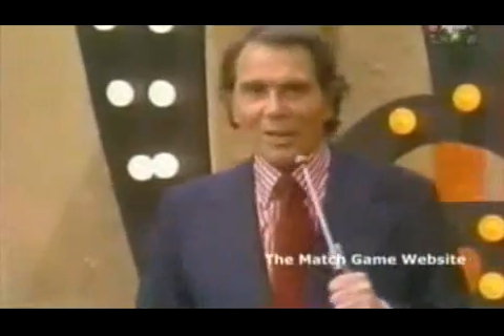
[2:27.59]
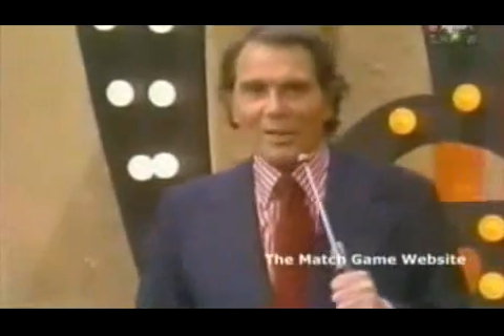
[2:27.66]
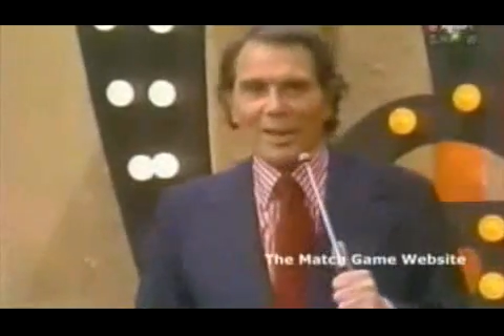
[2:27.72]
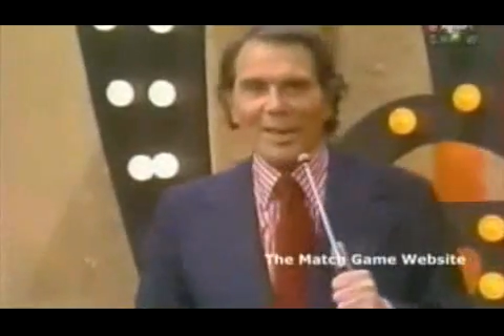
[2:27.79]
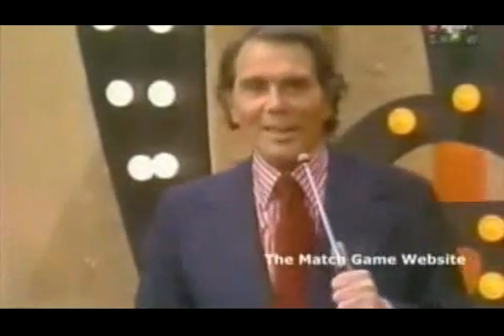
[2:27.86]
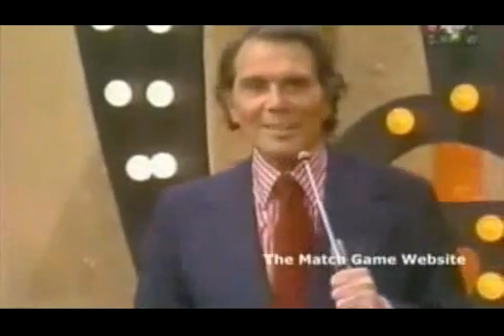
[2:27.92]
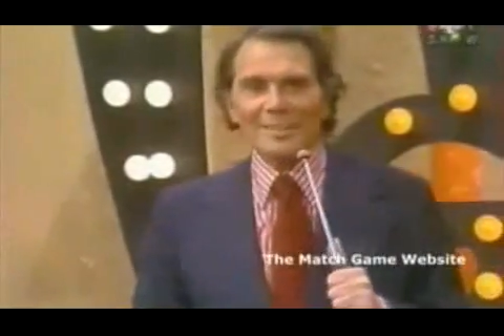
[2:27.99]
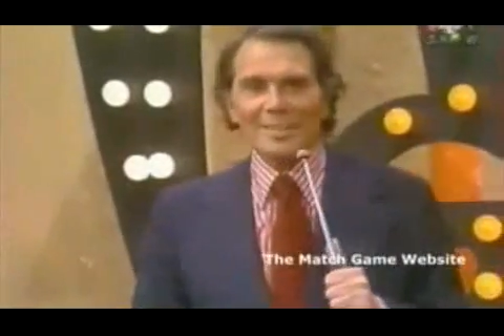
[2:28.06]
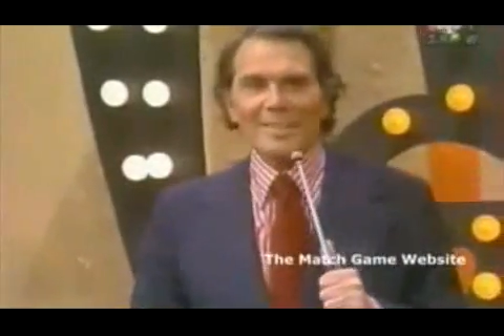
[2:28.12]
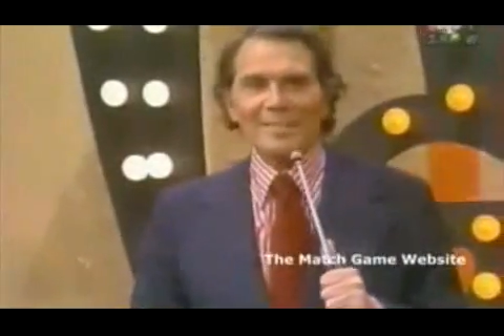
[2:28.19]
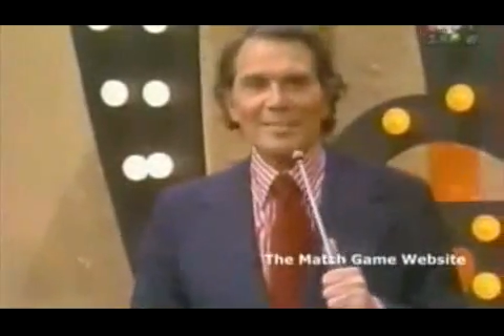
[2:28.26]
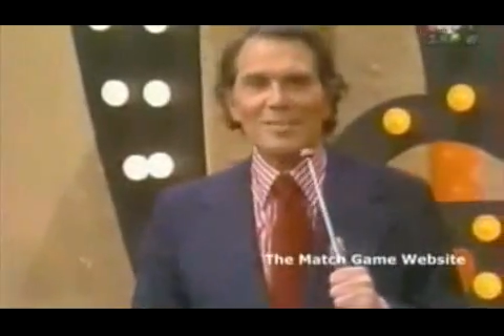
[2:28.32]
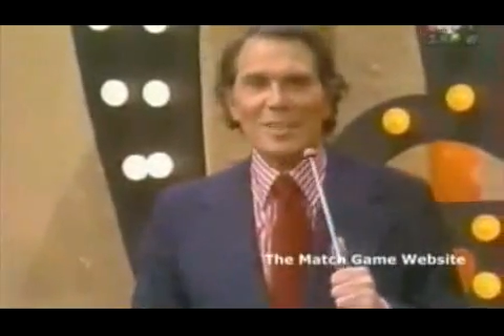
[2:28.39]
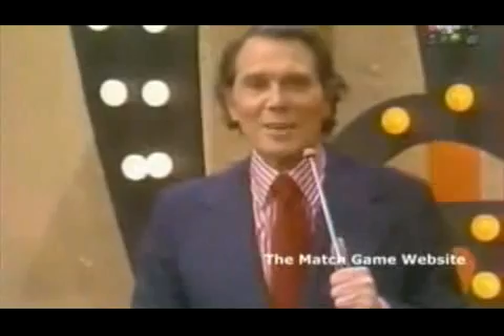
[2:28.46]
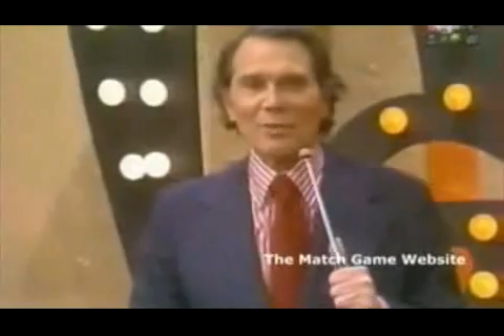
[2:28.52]

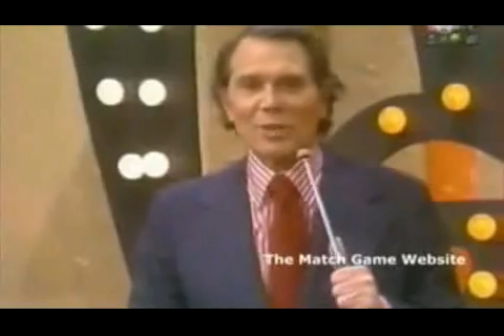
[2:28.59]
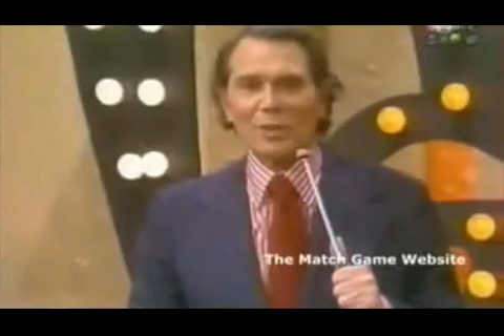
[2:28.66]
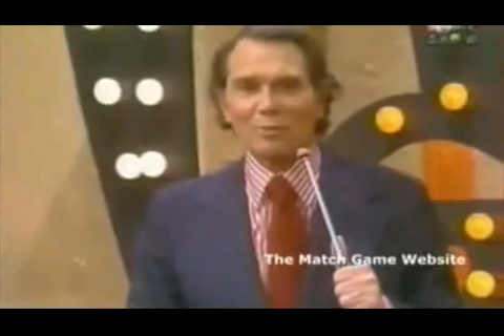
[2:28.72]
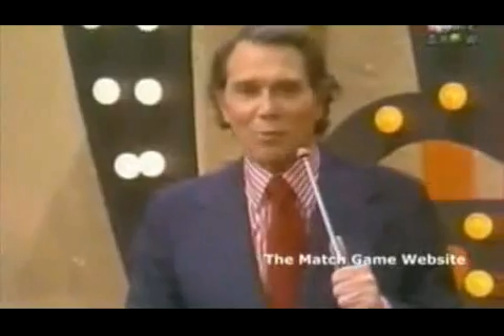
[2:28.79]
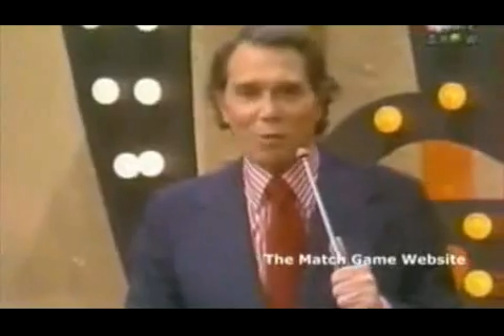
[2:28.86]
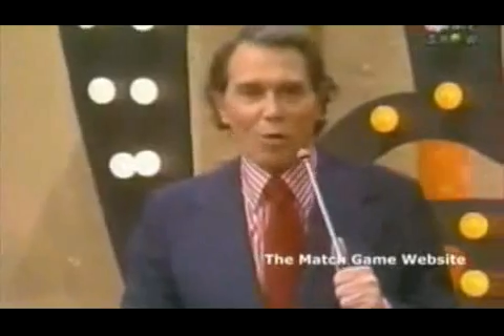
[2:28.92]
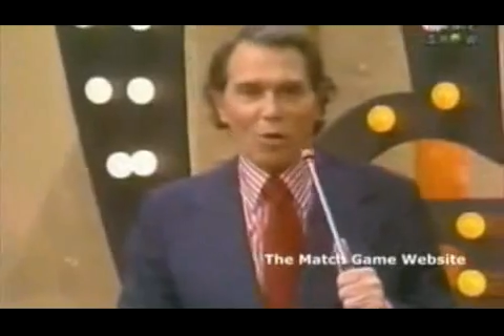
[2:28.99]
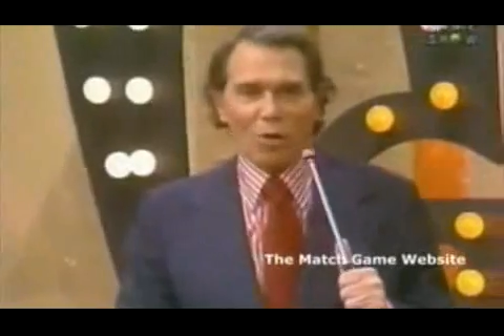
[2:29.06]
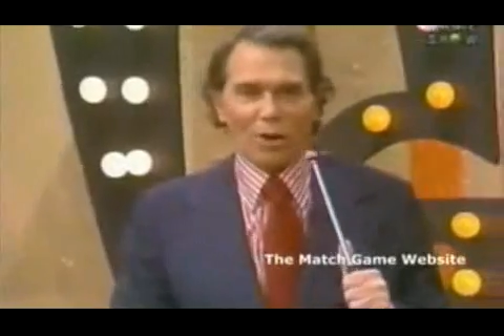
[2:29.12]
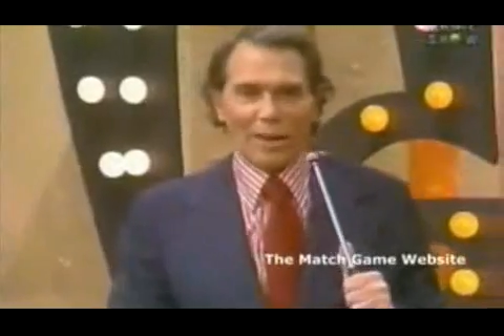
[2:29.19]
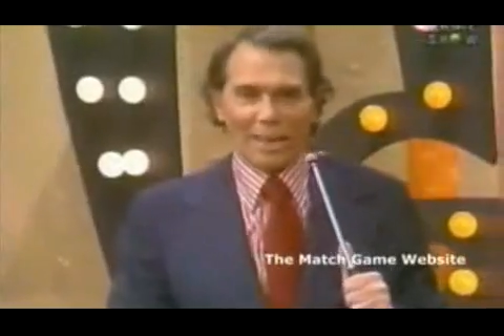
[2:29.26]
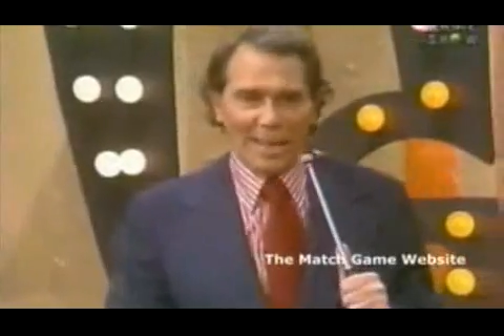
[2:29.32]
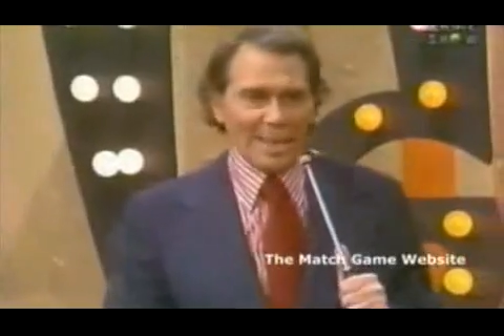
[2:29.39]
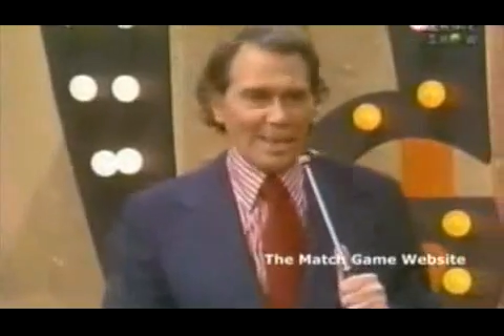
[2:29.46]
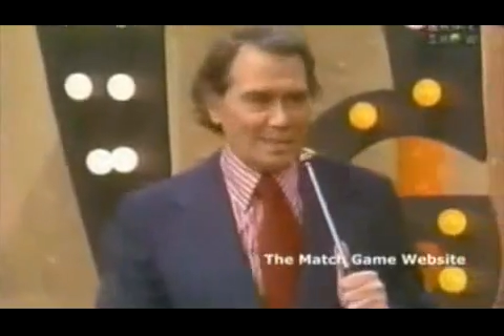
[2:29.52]
1974
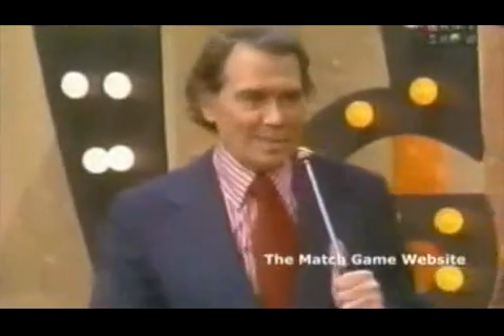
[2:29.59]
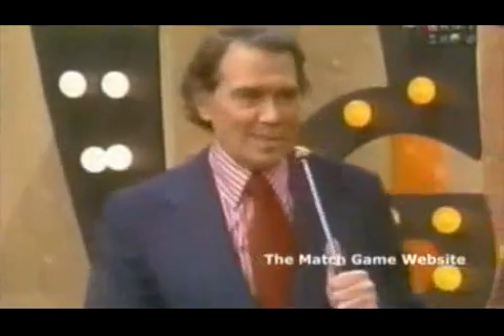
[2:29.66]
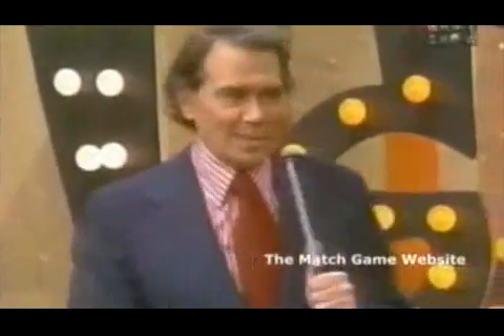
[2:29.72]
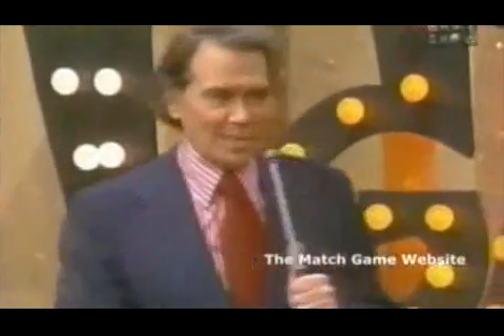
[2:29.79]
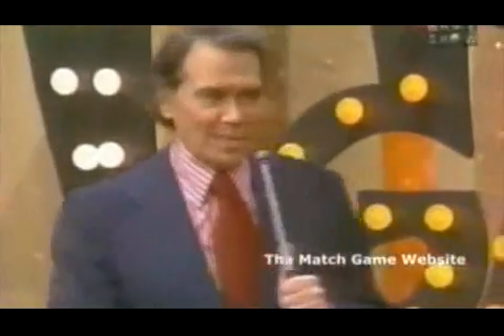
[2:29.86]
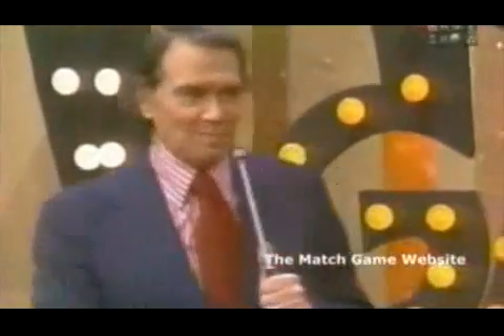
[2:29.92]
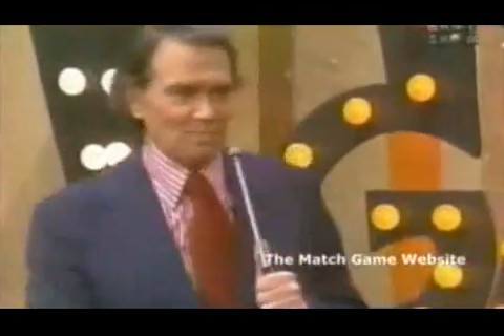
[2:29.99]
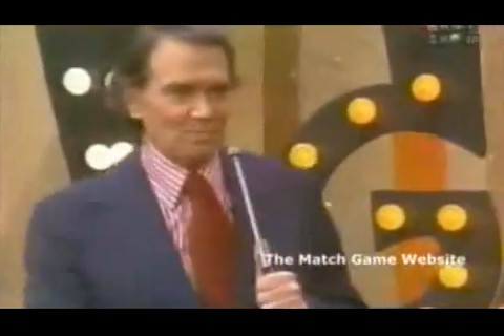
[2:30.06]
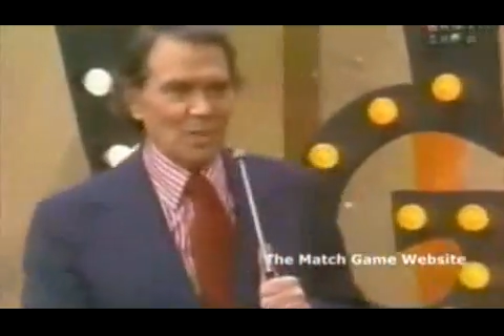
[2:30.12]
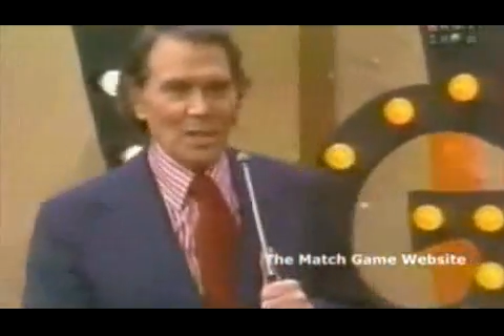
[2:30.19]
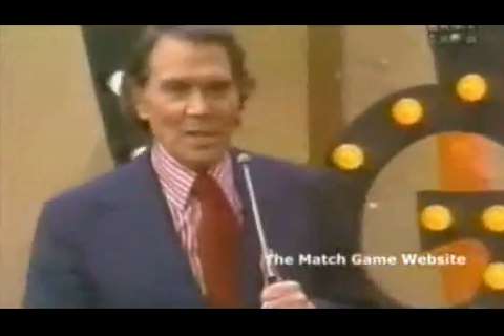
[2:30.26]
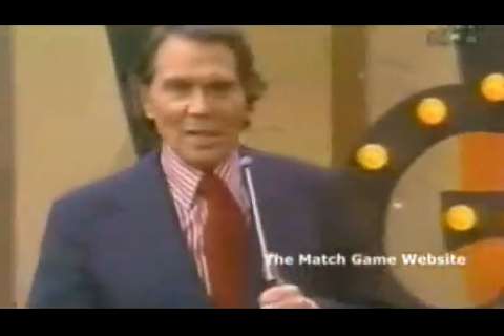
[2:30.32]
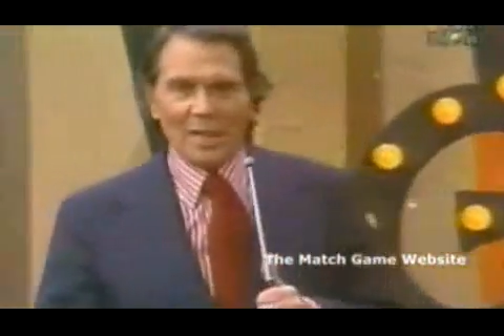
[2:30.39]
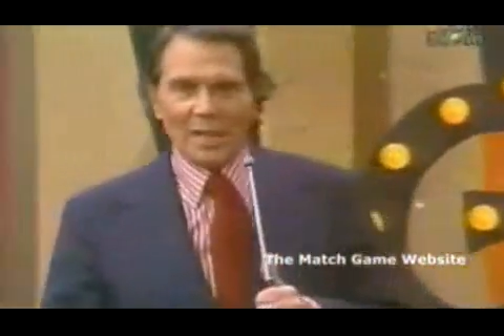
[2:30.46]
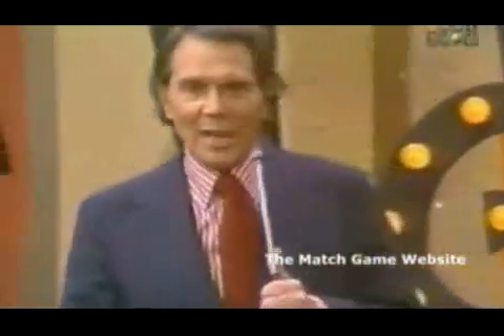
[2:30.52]
yes. AD.
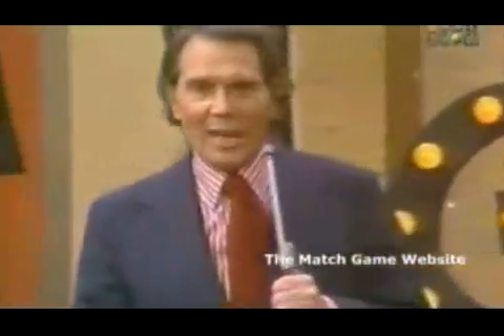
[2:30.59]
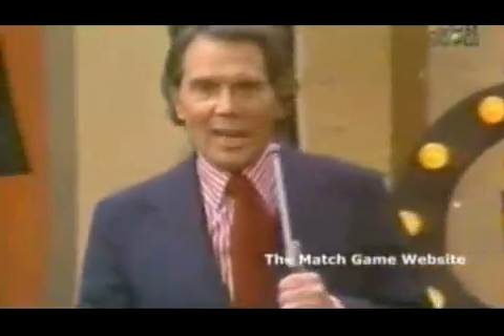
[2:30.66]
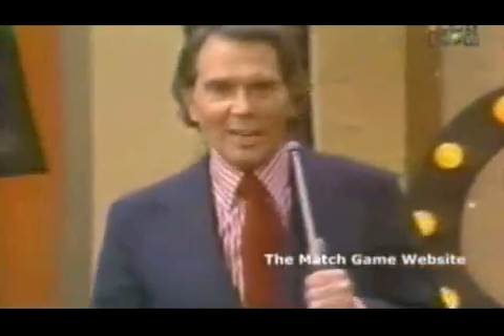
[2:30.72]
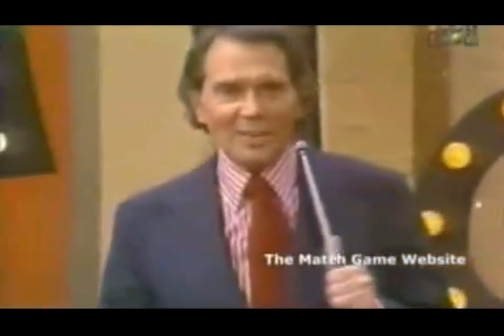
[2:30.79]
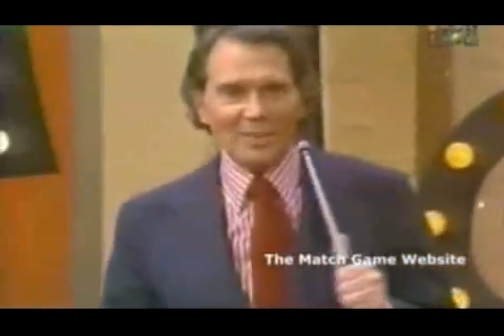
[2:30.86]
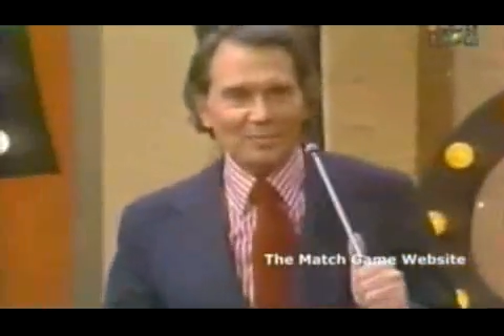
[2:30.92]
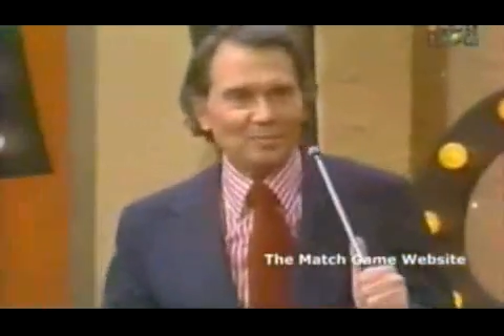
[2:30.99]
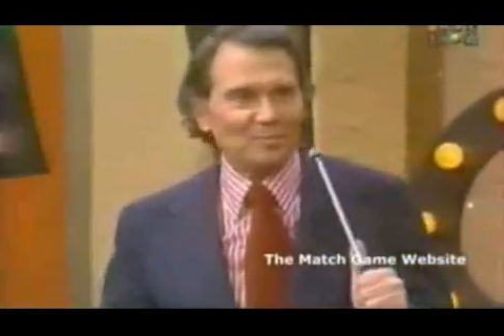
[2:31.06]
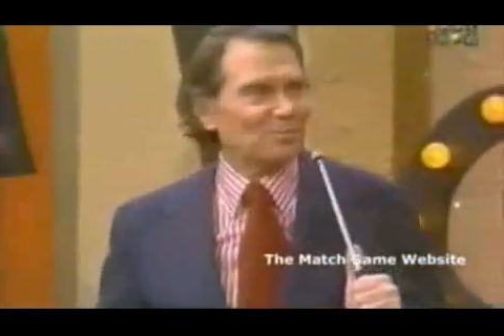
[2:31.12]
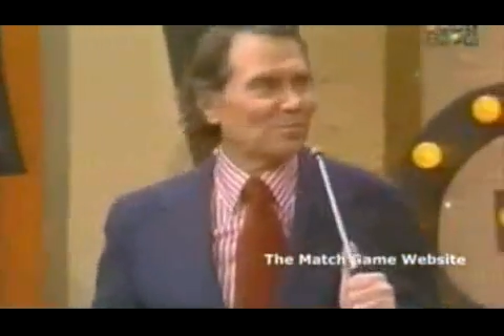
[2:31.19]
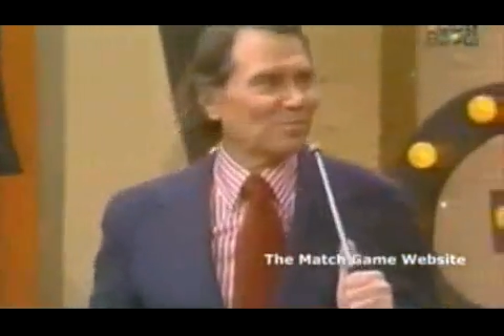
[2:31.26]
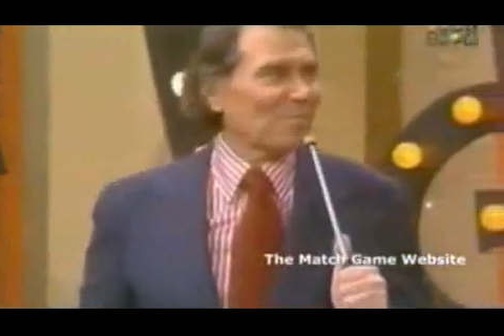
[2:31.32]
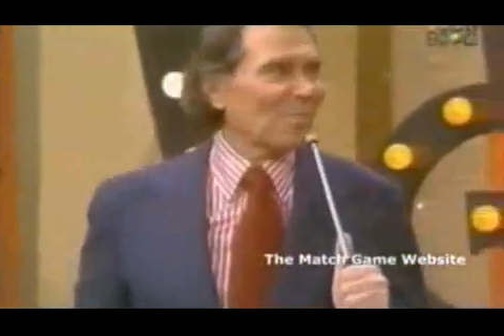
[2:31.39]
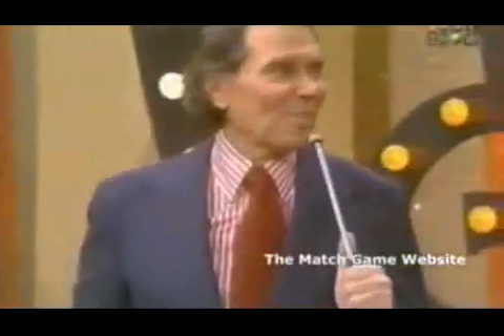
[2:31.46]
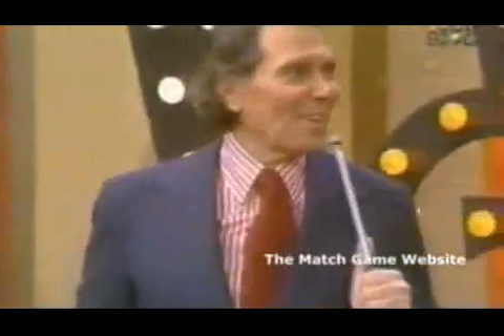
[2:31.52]
Good gravy, Marie.
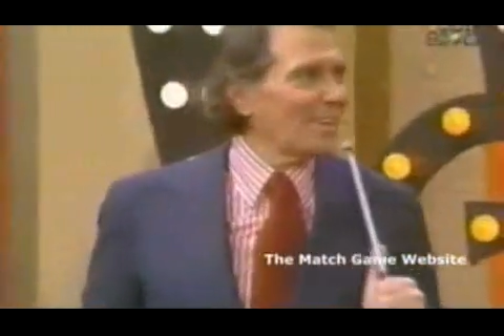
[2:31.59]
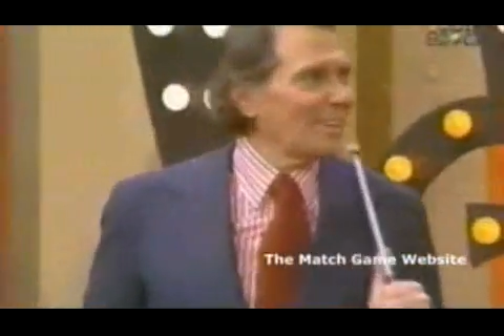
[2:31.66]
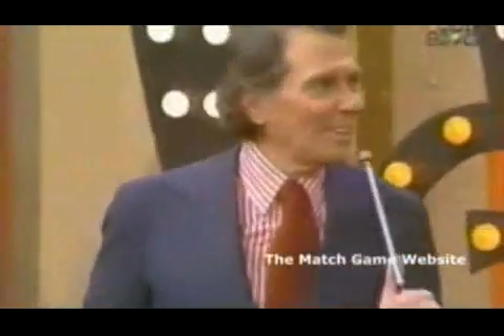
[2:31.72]
Terrible.